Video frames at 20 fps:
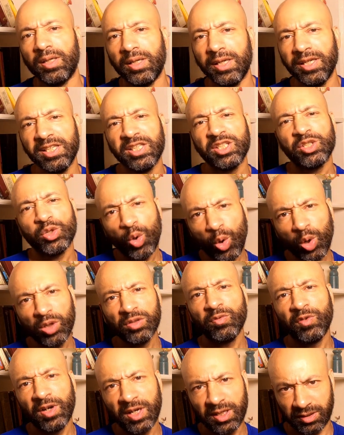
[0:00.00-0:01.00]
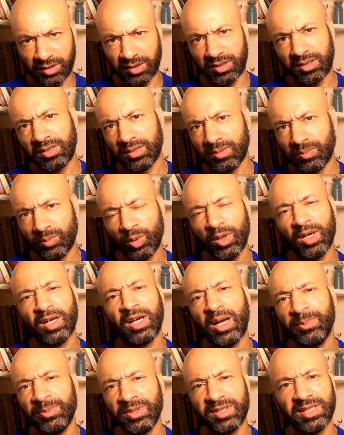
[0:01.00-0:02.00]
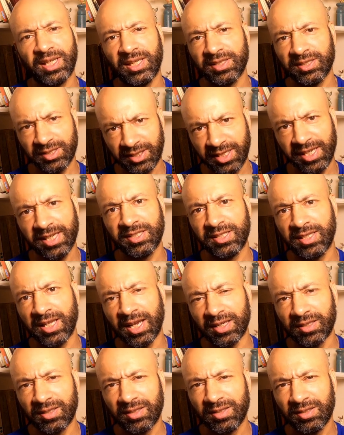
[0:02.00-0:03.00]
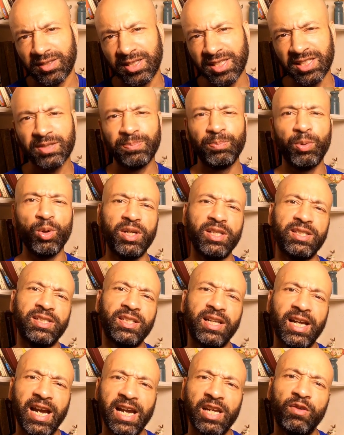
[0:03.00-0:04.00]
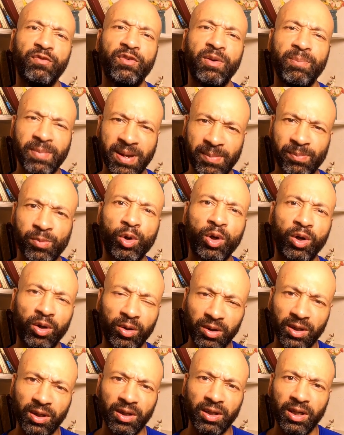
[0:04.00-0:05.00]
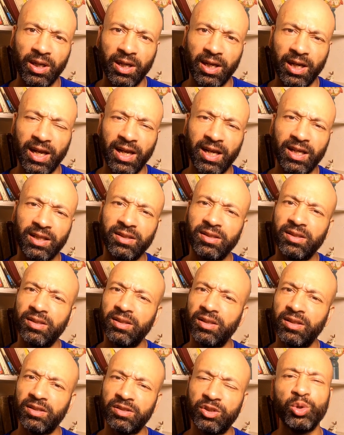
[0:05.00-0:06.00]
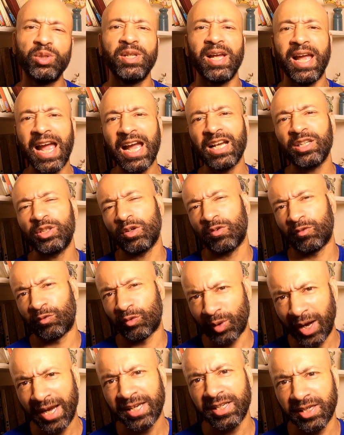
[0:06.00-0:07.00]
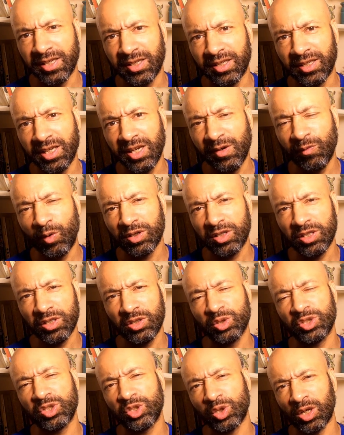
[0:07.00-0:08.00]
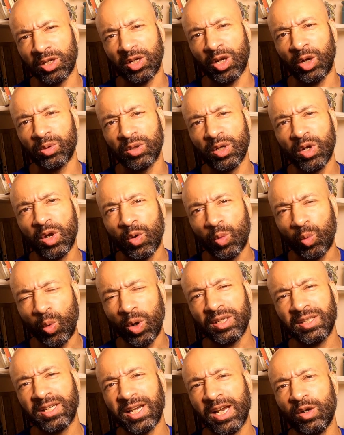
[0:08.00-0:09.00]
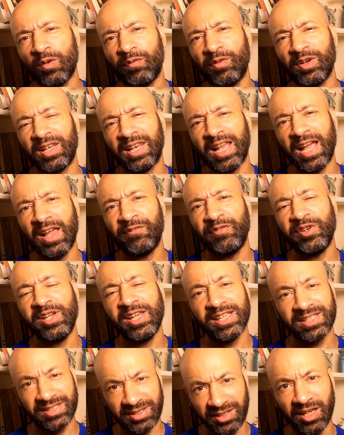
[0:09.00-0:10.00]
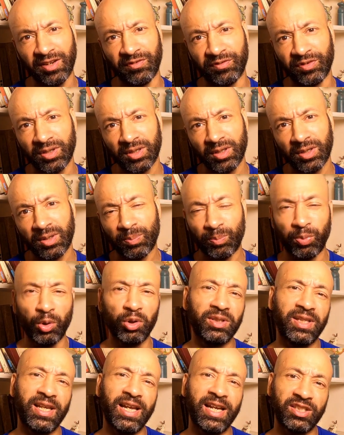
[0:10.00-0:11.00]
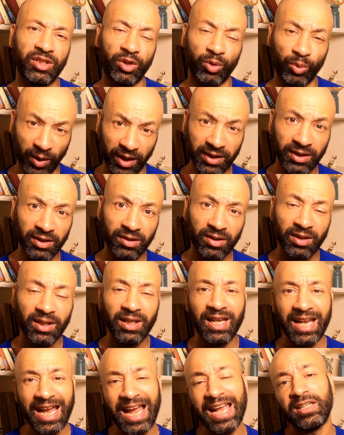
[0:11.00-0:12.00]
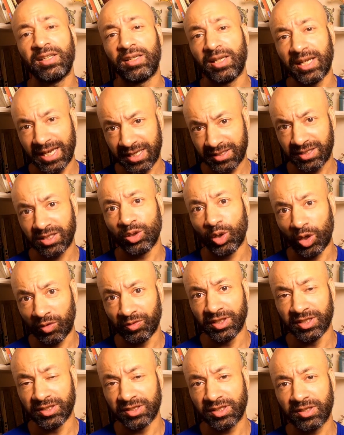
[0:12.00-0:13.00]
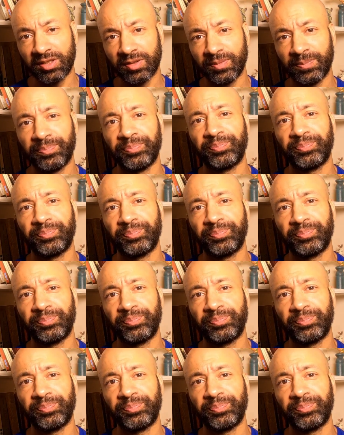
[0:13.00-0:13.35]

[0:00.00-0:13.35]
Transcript: In his own words, Murakami-san states that this book is a kind of a memoir, and through the act of writing, he wanted to sort out what kind of a life he has lived, both as a runner and as a novelist.